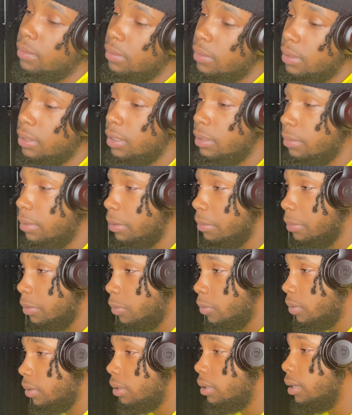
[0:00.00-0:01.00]
that should make me
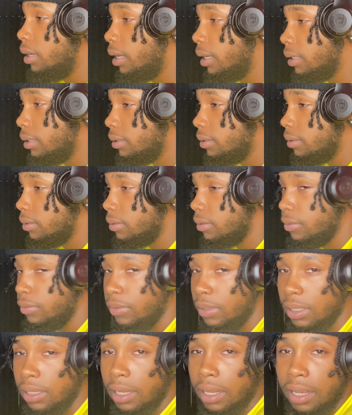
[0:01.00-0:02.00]
want to like
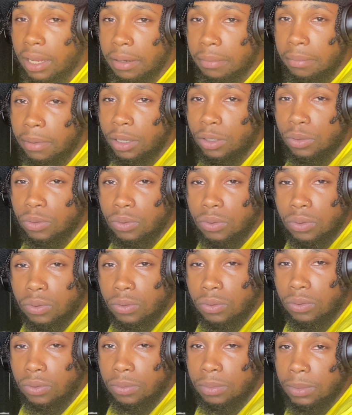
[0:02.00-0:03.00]
really edit my
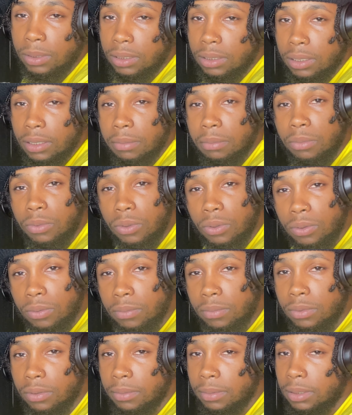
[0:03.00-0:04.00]
YouTube and shit move.
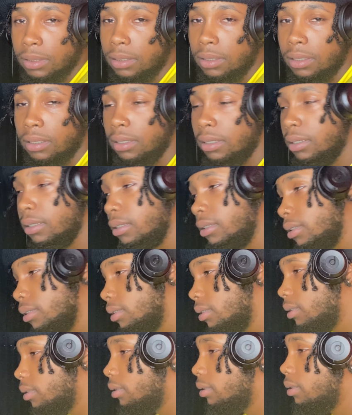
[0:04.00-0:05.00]
You know what I'm saying?
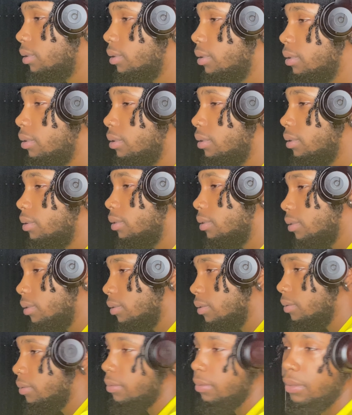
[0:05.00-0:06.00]

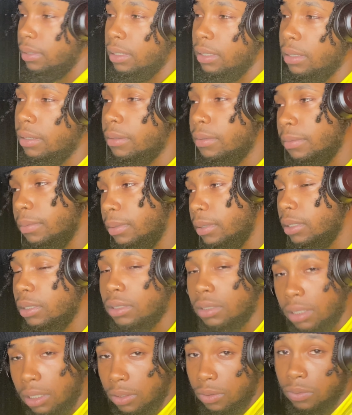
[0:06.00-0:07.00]
Really put a
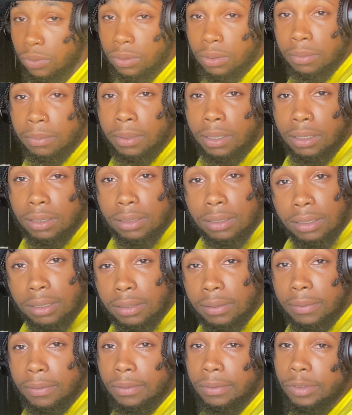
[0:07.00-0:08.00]
schedule to my shit. You
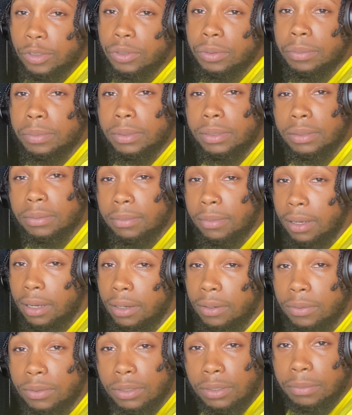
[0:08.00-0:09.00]
know what I'm saying? Put some
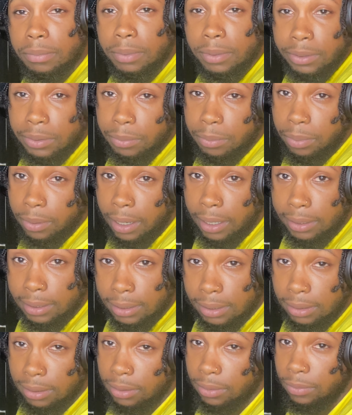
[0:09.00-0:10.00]
hours and put some
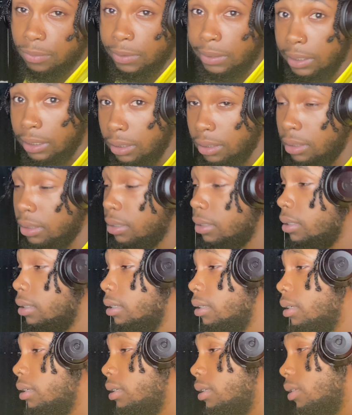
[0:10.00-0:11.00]
practice in. Really
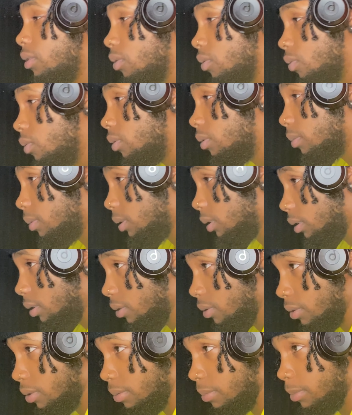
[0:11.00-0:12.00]
do some shit
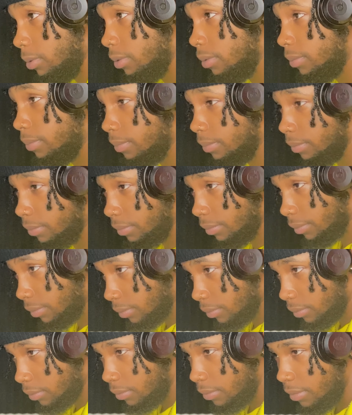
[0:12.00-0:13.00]
here.
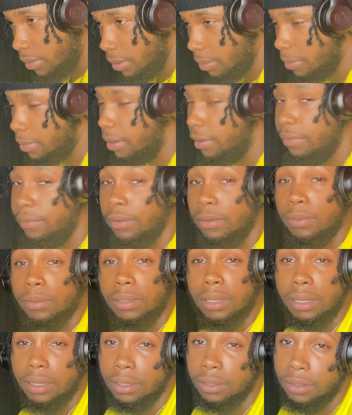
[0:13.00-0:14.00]
But I fuck with
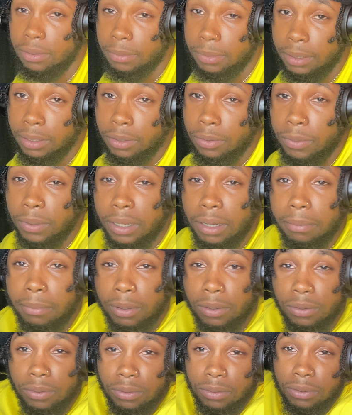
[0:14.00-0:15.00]
that ear man. Anyway, I'm
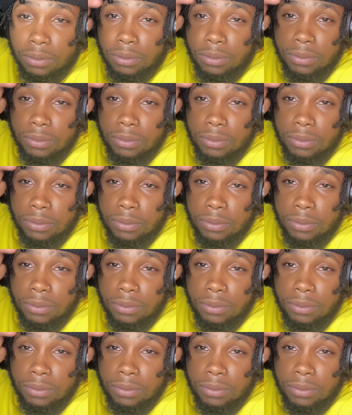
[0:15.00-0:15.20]
out too.